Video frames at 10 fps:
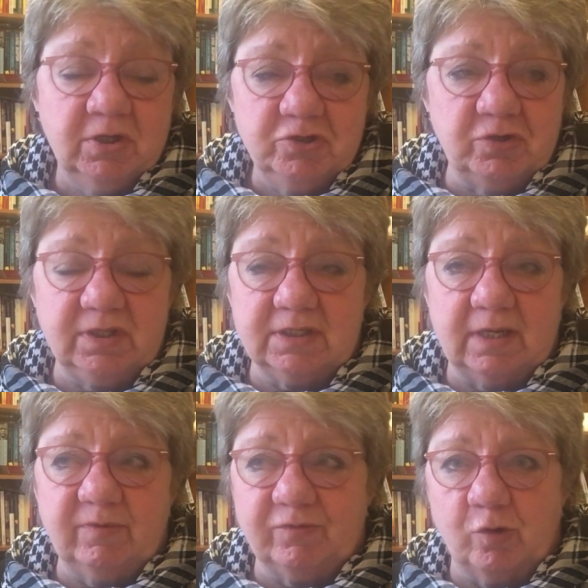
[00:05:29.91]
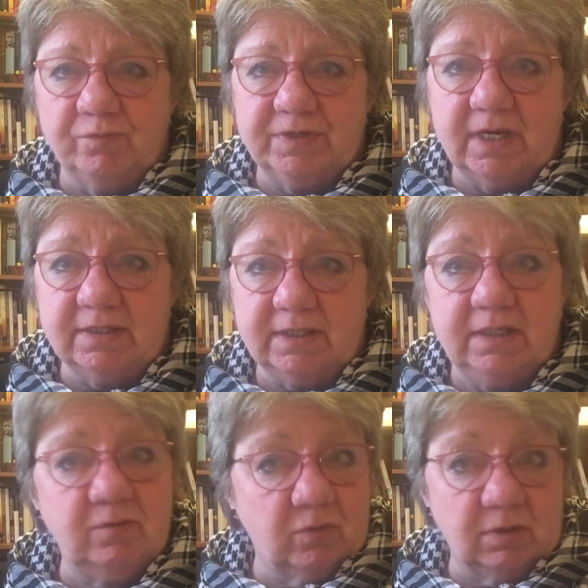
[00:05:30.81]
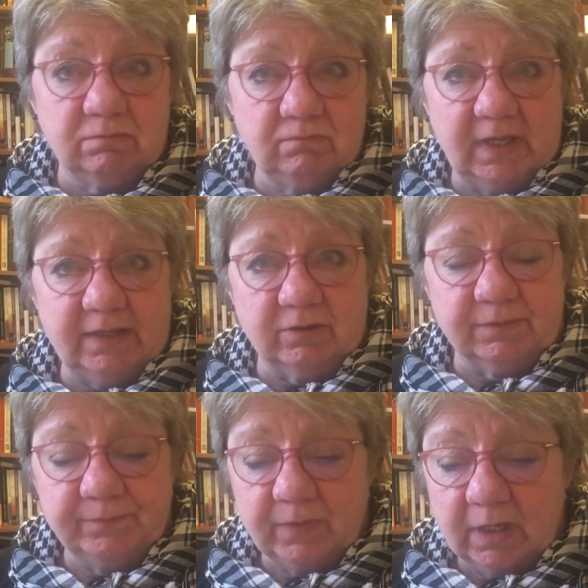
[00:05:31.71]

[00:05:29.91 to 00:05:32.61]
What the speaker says: during the time of COVID-19 or later